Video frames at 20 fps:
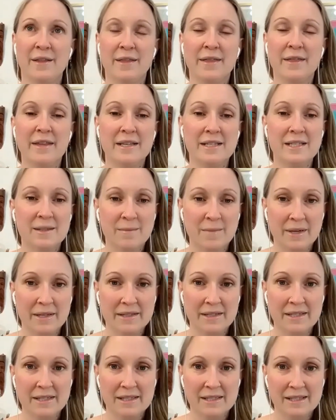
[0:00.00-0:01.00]
this
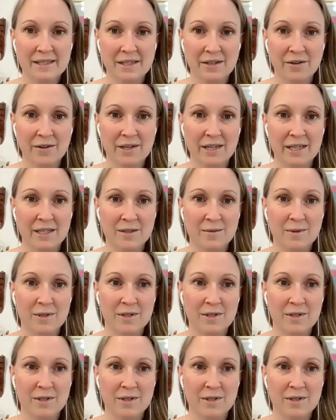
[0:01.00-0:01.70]
month's series.